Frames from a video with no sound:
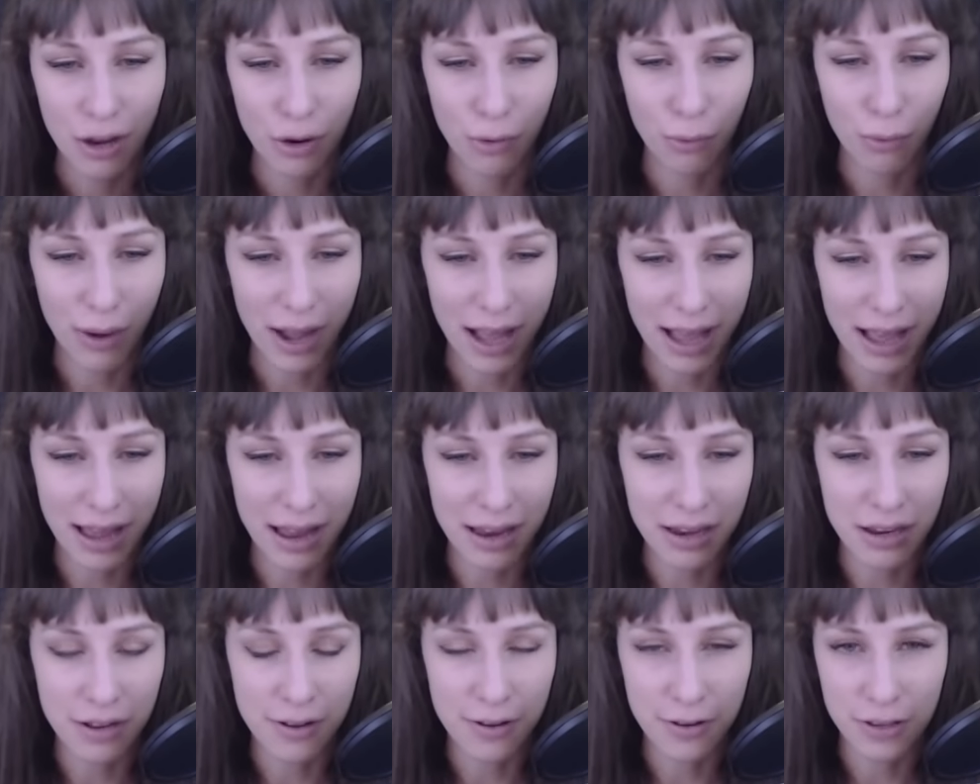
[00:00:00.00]

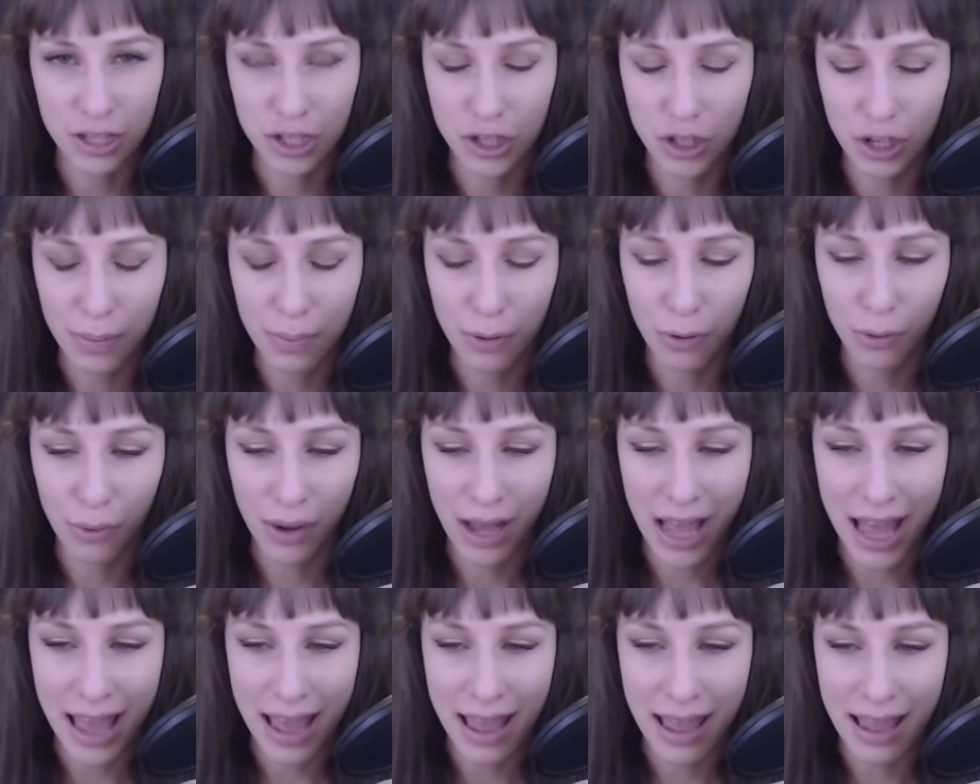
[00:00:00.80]
when you strip
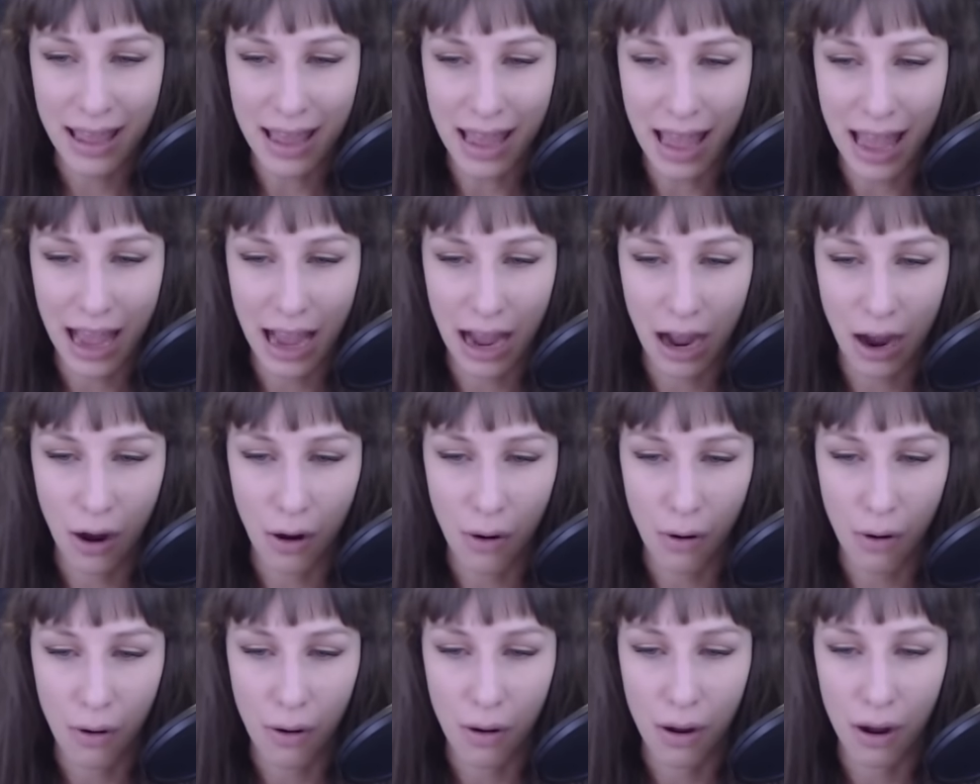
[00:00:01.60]
away
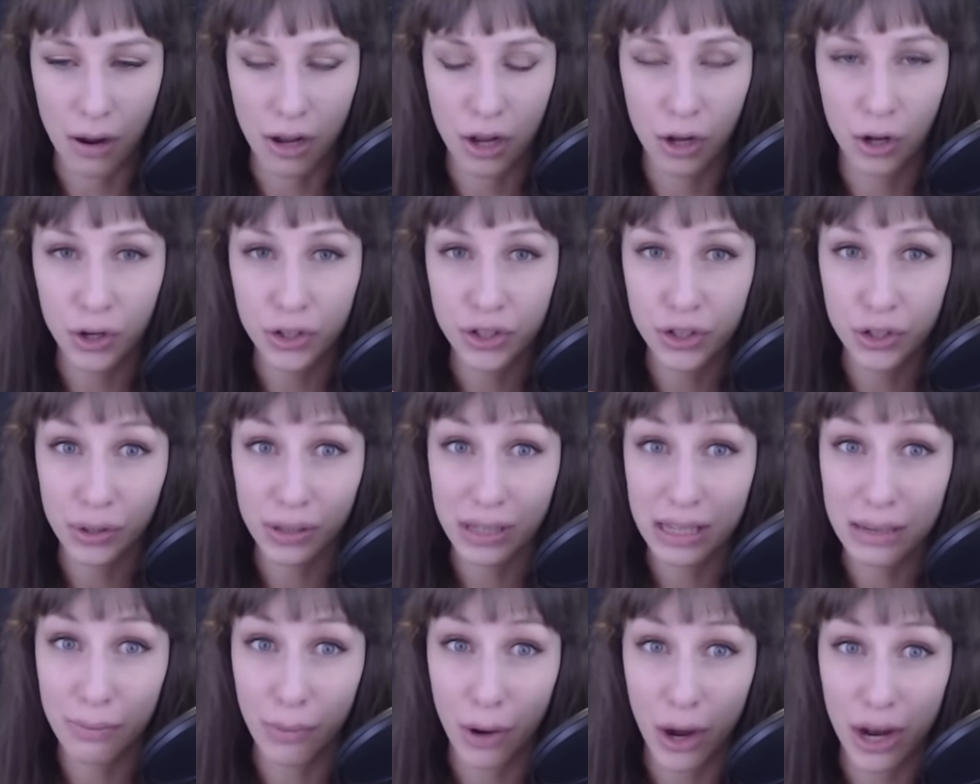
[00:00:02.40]
how
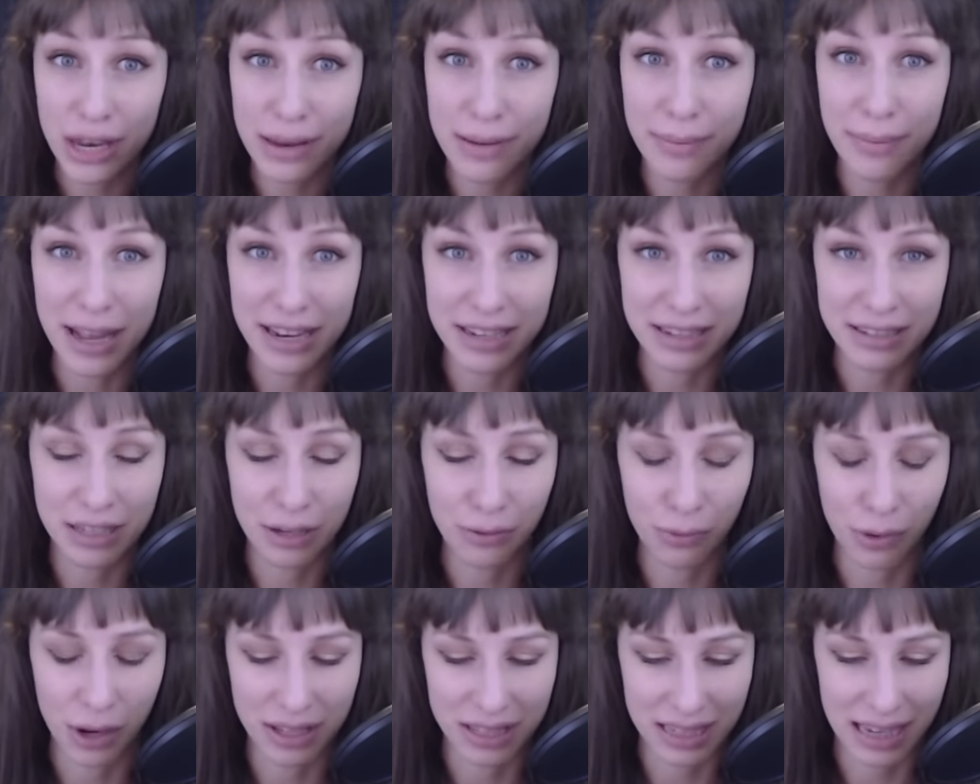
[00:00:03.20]
culturally monumentous
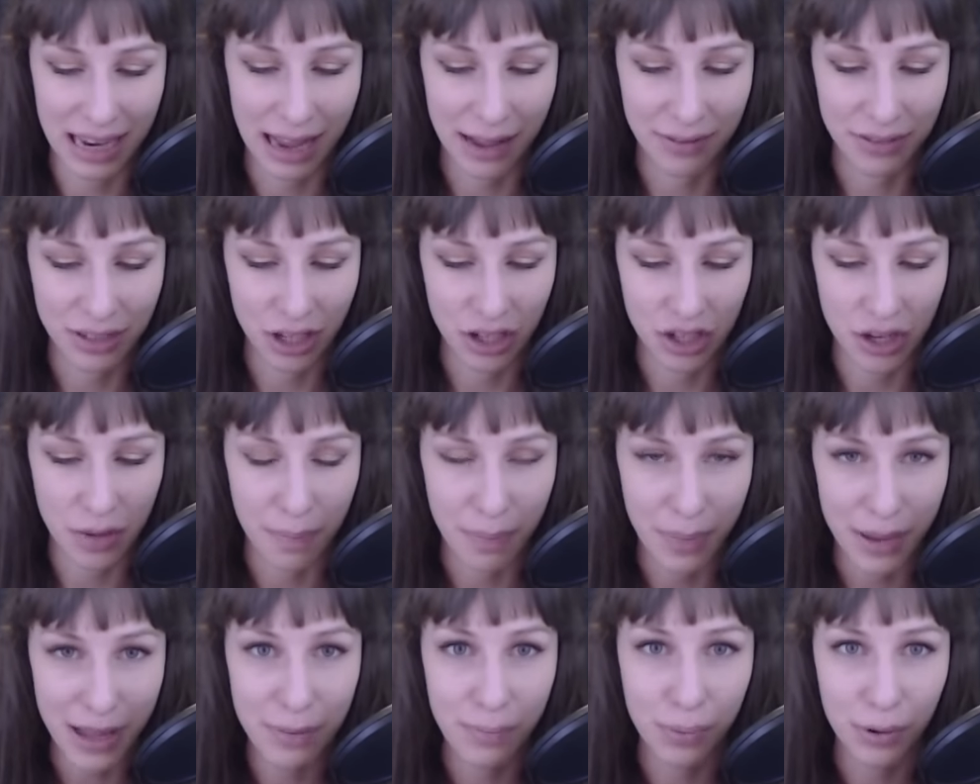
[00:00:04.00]
it was to have such a
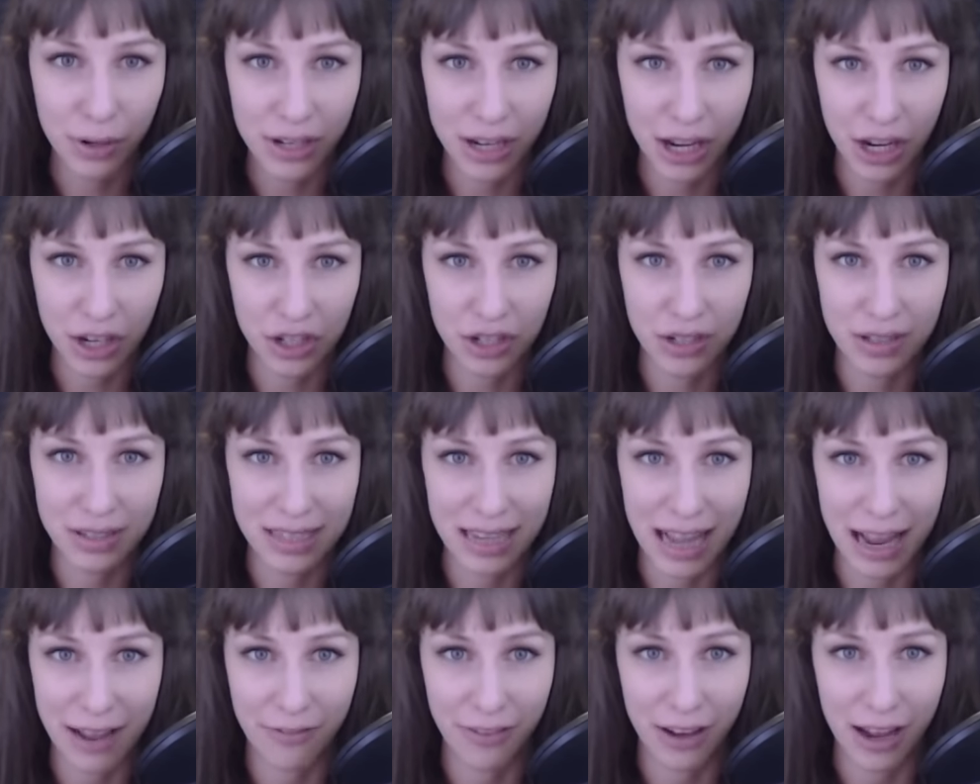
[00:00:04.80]
big production
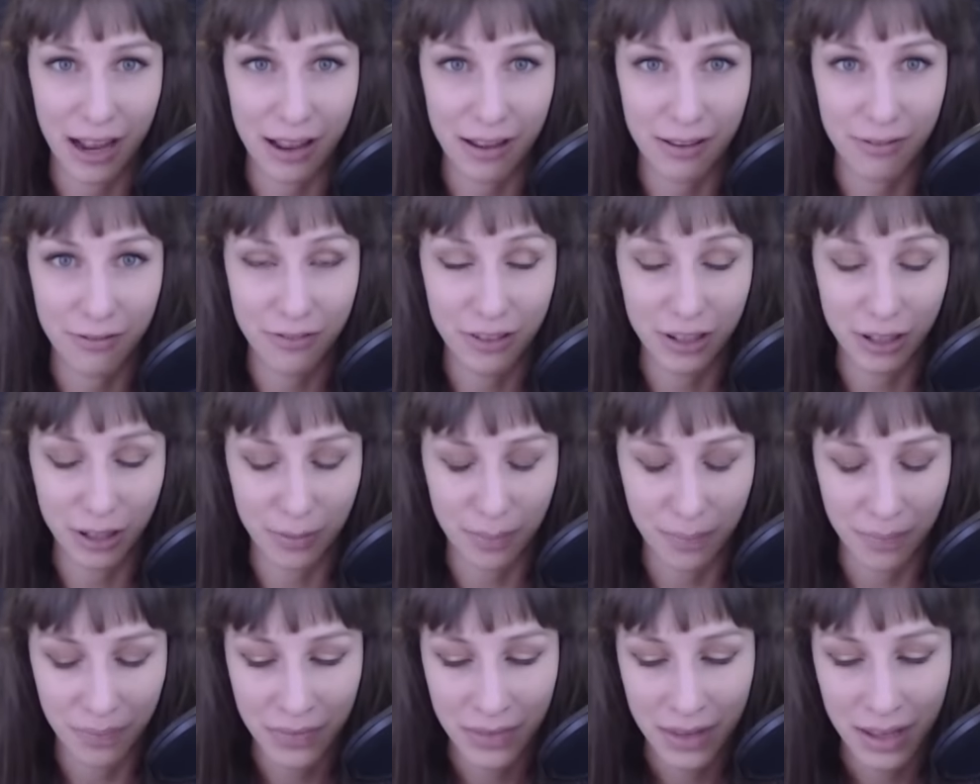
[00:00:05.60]
sci-fi
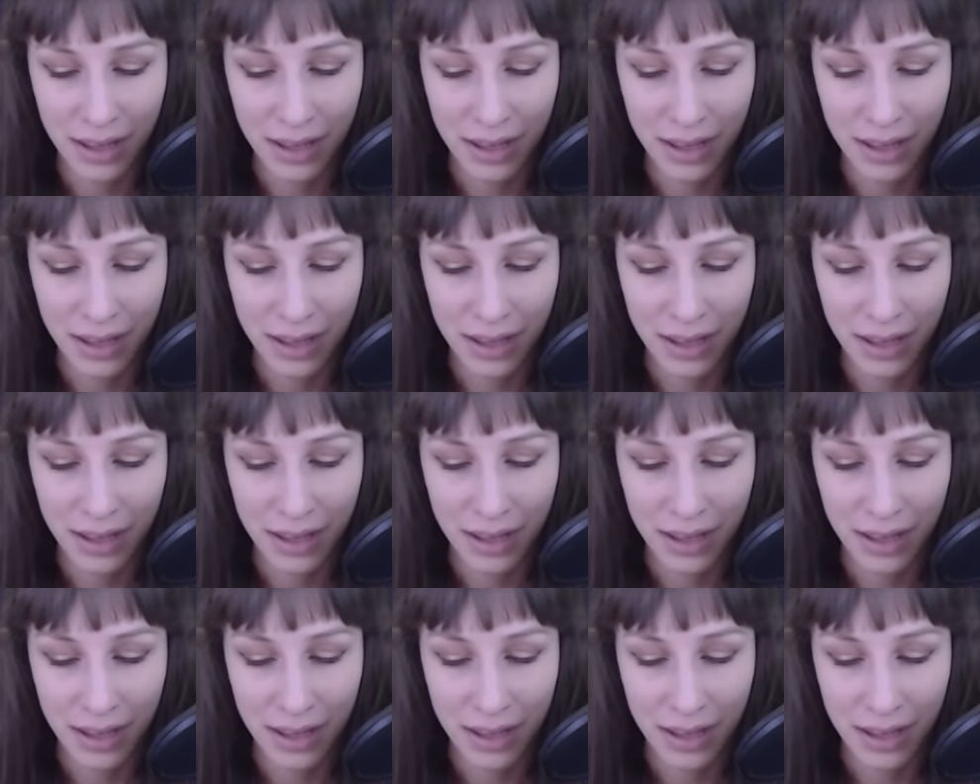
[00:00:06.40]
film